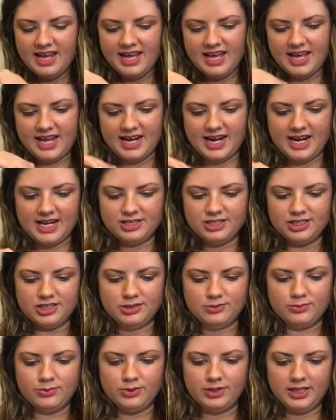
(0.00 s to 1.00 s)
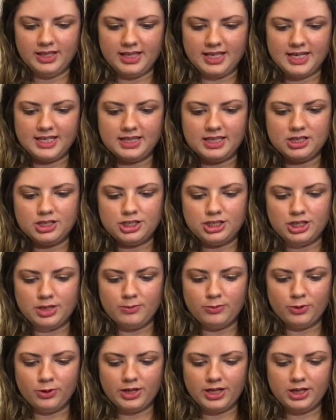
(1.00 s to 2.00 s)
And I just really like the
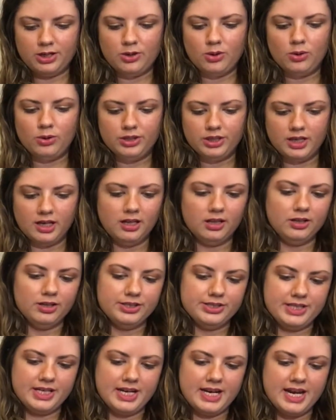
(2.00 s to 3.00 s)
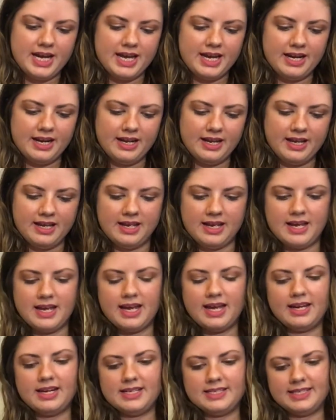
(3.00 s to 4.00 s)
shimmery gold colors in it,
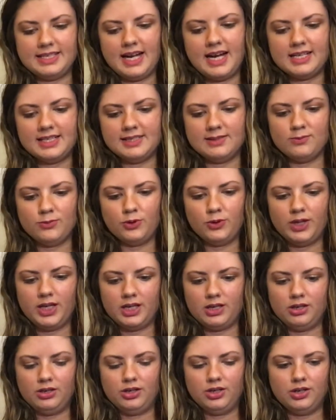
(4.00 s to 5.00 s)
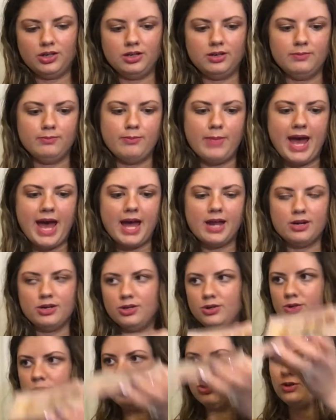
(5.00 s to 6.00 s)
and it's got some really good matte
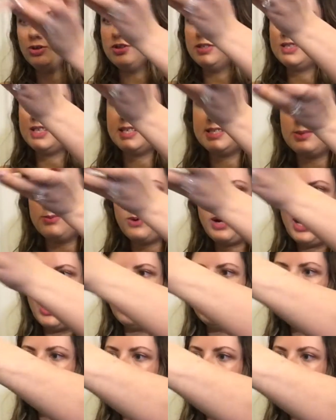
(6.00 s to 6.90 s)
neutrals as well.